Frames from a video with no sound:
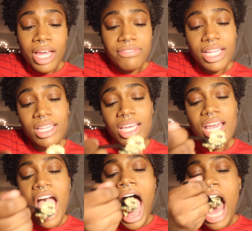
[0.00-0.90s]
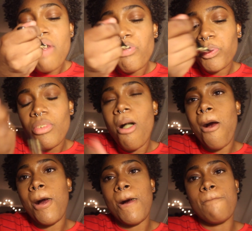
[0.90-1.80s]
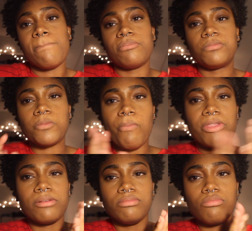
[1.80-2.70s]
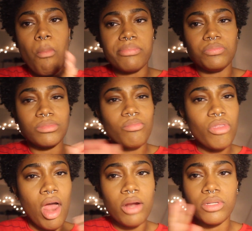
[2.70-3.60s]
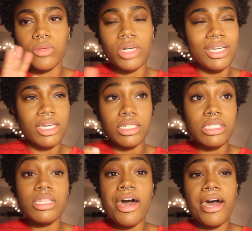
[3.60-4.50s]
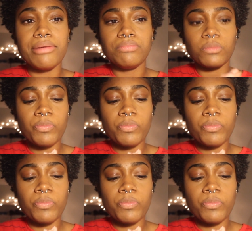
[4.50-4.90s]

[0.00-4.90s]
life lately. um I don't really want to get into that